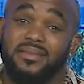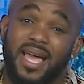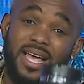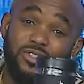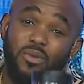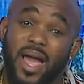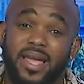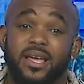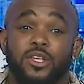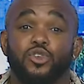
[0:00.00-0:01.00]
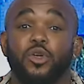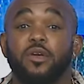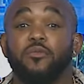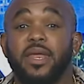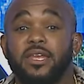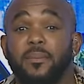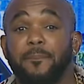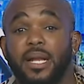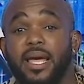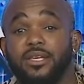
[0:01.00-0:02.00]
That's right. So get ready to
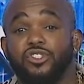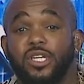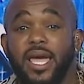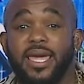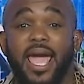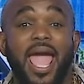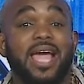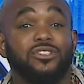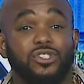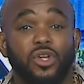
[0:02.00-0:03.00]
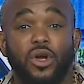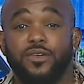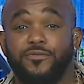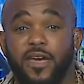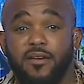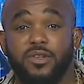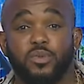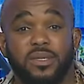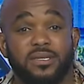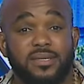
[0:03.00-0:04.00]
blend, shake, and stir your favorites
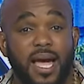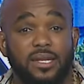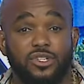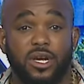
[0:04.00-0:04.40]
with the stylish